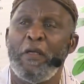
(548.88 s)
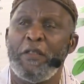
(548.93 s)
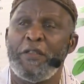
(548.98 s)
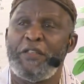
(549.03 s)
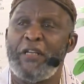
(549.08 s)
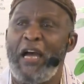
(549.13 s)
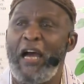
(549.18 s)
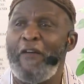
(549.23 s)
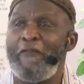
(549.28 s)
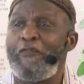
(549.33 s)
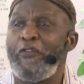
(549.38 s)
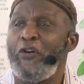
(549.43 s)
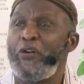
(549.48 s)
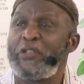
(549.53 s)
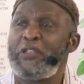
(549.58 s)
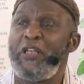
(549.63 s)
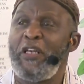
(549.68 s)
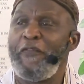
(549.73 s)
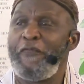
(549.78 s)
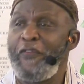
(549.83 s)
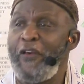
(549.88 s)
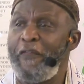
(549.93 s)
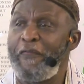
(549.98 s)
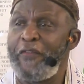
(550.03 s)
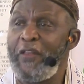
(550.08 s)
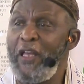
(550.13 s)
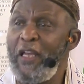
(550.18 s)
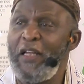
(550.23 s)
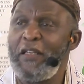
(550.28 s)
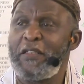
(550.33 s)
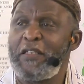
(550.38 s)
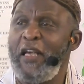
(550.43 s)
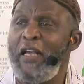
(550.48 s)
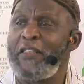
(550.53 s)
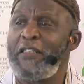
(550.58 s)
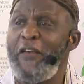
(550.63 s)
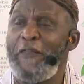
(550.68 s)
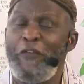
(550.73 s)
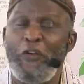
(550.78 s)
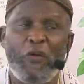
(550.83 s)
John 14:15
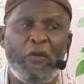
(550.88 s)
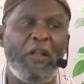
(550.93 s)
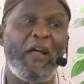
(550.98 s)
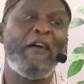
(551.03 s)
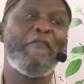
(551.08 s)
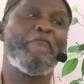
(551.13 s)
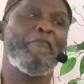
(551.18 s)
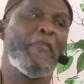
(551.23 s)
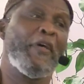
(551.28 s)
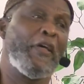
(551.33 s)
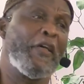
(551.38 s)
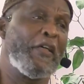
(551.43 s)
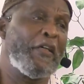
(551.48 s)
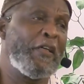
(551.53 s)
says, if you love me,